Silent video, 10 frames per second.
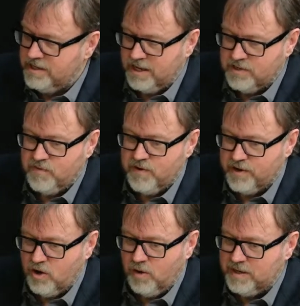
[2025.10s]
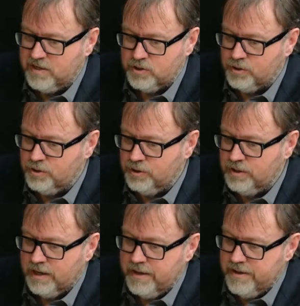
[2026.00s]
very common too.
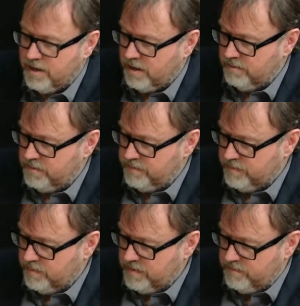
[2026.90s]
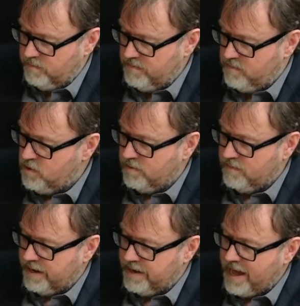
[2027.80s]
We've heard
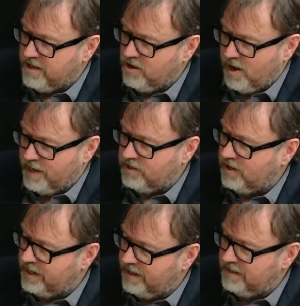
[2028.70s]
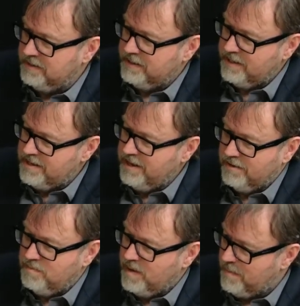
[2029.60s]
around AI kind of
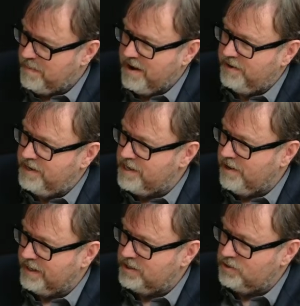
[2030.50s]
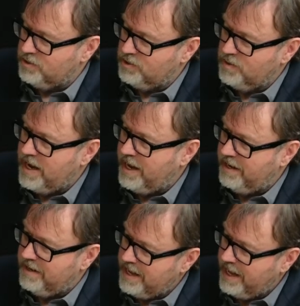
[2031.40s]
apparently going through
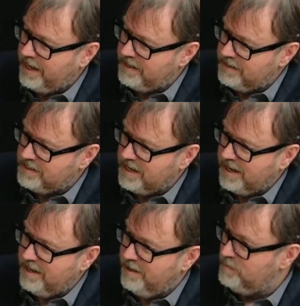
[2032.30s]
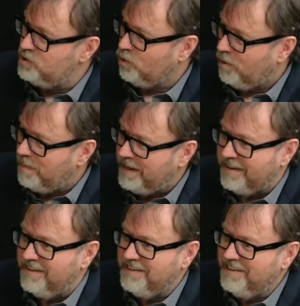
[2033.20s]
and
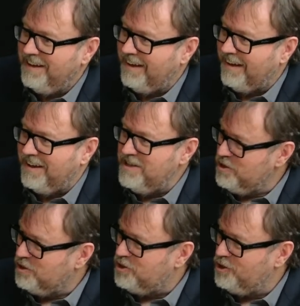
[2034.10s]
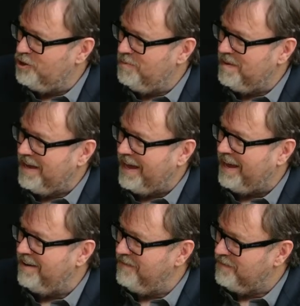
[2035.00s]
absorbing YouTube,
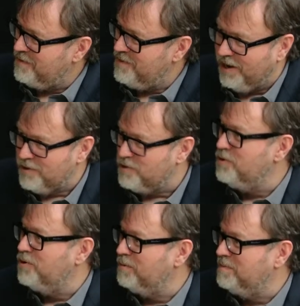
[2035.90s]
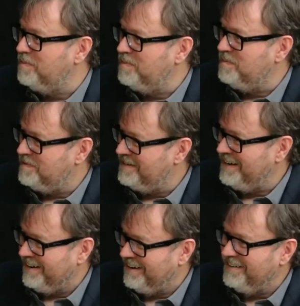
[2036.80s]
and of Google
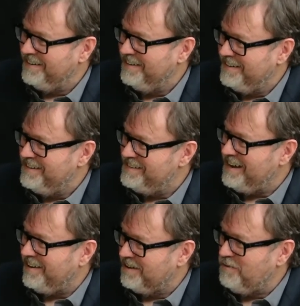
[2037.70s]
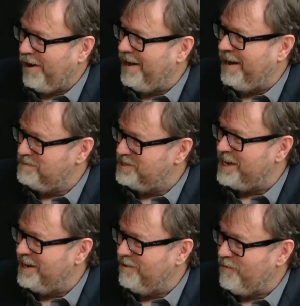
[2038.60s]
sounding quite
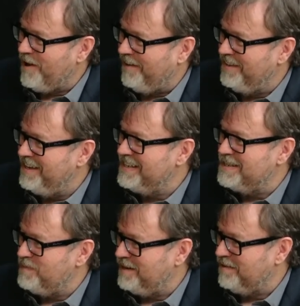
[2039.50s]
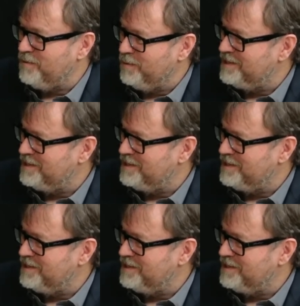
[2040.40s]
upset around this, but of course